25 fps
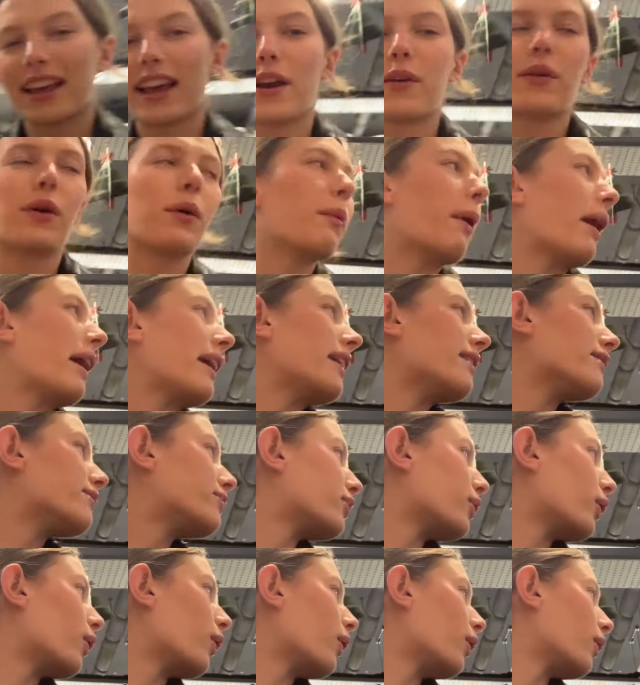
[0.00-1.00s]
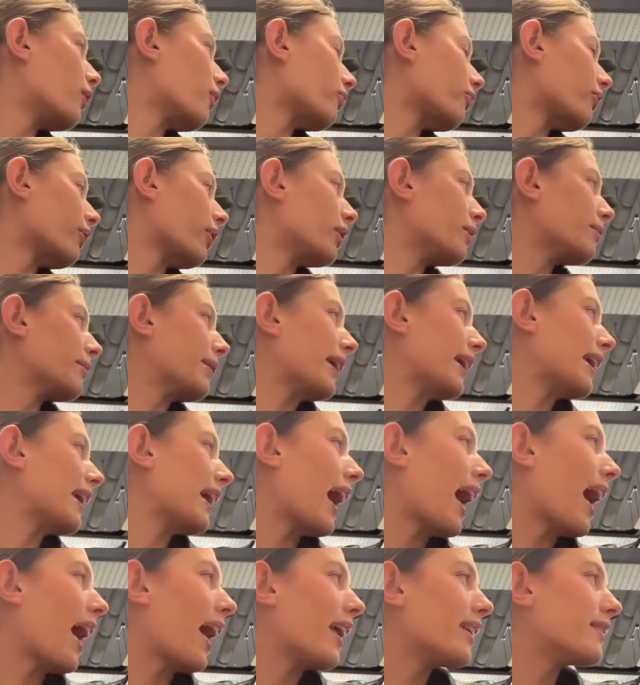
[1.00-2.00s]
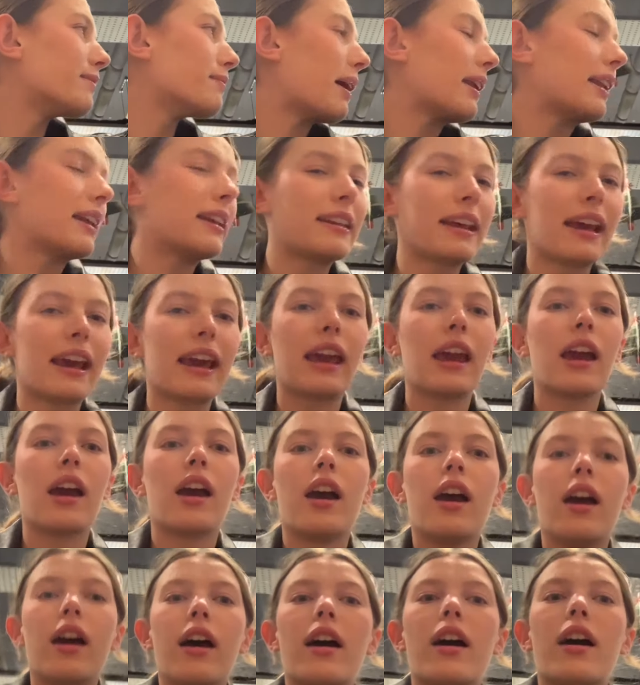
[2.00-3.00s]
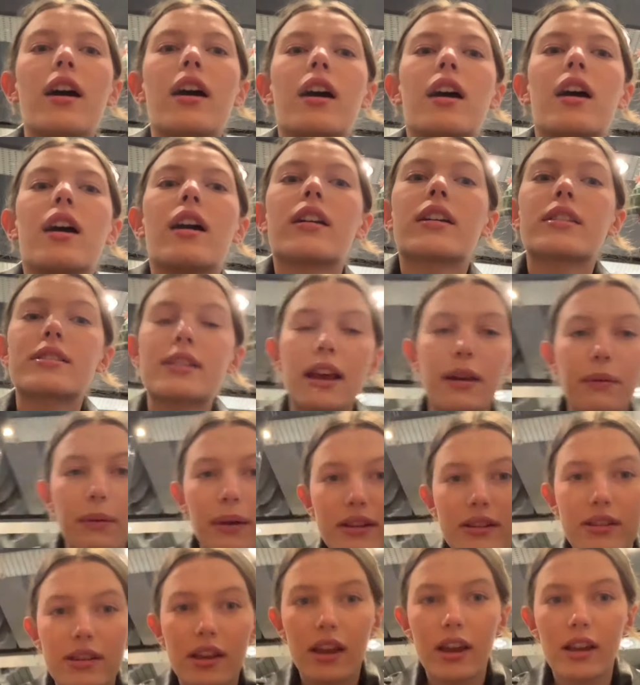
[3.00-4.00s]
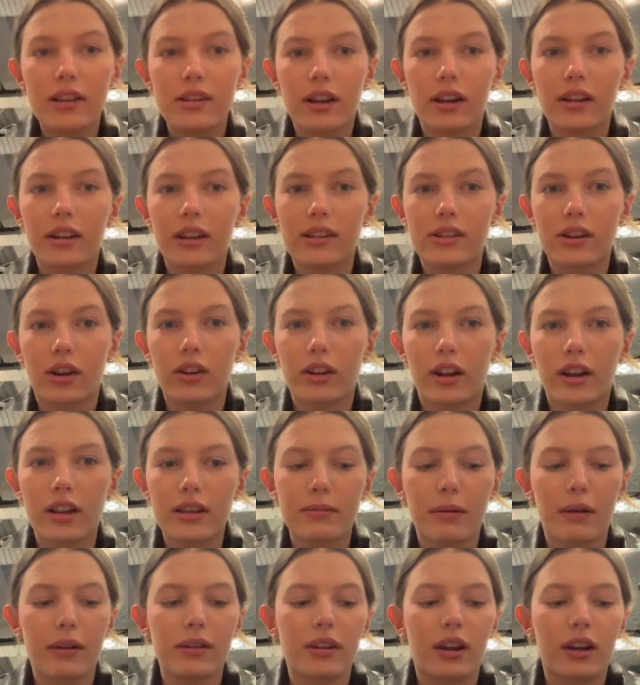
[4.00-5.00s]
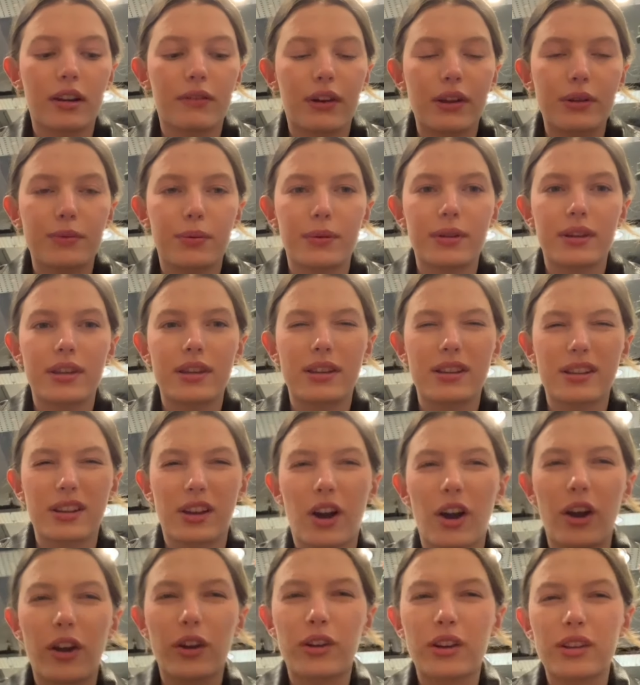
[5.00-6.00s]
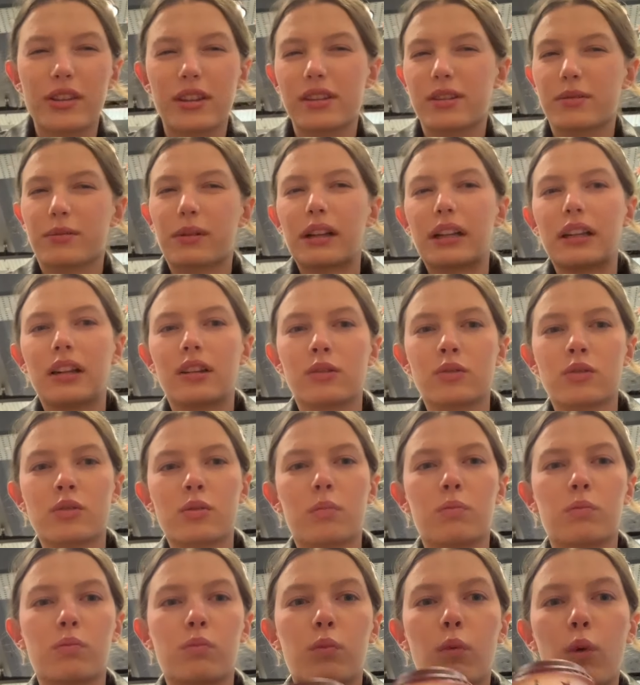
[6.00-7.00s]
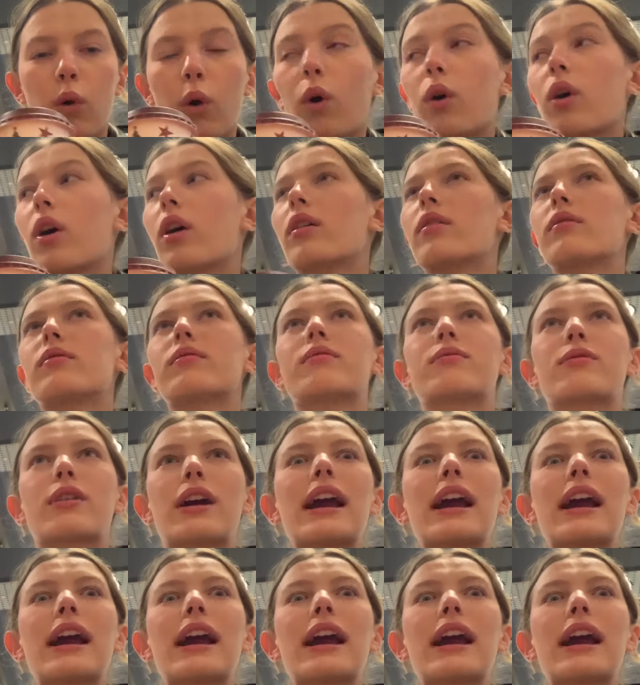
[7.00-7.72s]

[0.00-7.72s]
We're waiting for Ruby and Melody. So I went to Dunkin' Donuts, but none of us wanted to go because it's a really long walk.